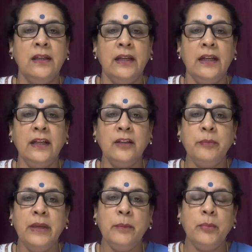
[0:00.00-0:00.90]
it
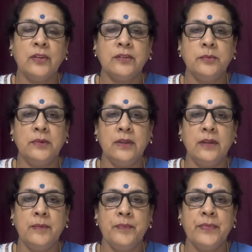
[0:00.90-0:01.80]
may possible
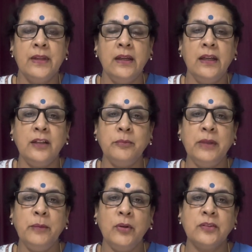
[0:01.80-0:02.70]

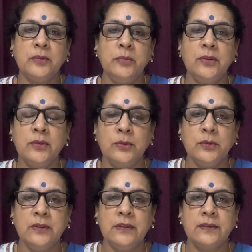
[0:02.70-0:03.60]
to
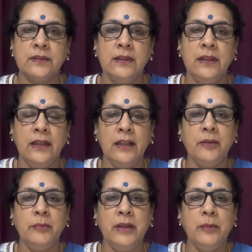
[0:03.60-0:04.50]
do this,
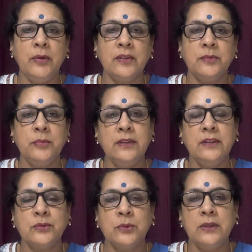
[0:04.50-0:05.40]
it may possible
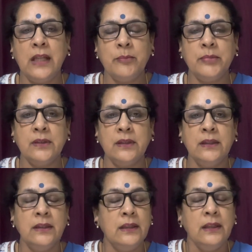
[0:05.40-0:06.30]
this could happen,
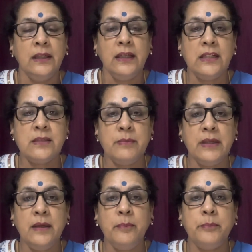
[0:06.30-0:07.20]
it
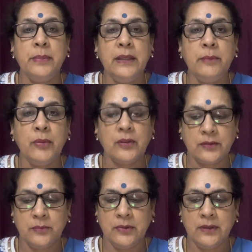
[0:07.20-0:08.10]
may be
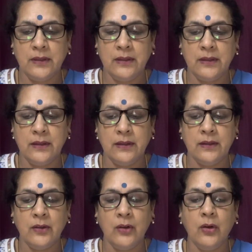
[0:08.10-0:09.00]
possible,
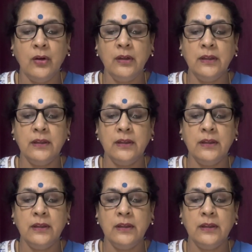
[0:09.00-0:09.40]
or